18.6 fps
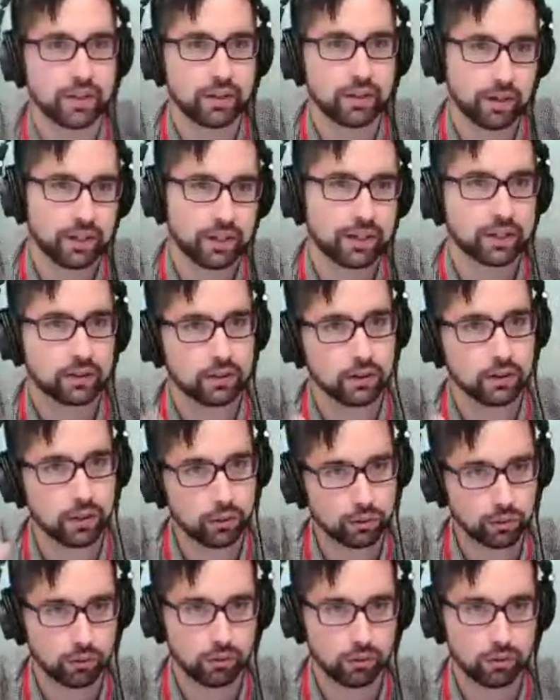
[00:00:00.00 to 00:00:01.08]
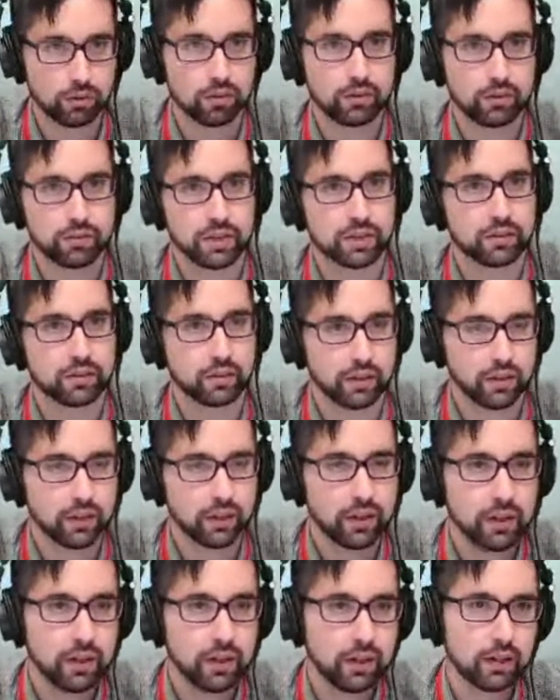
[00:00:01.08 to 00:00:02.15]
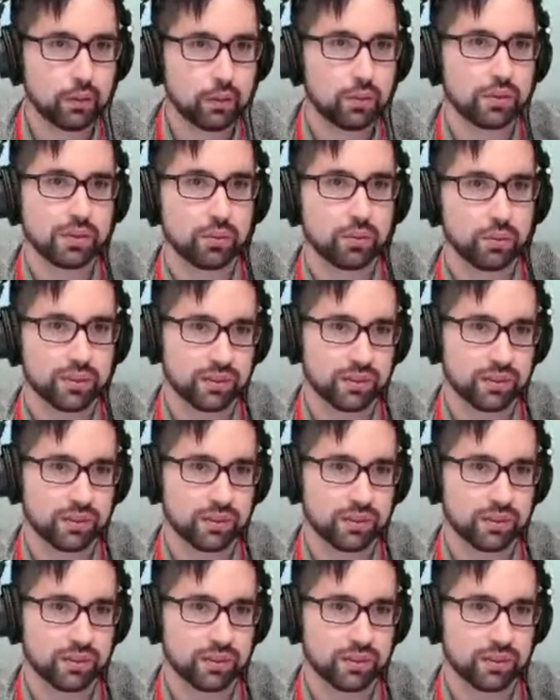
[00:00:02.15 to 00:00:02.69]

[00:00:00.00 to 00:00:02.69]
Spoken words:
Rack Connect Local V3, was an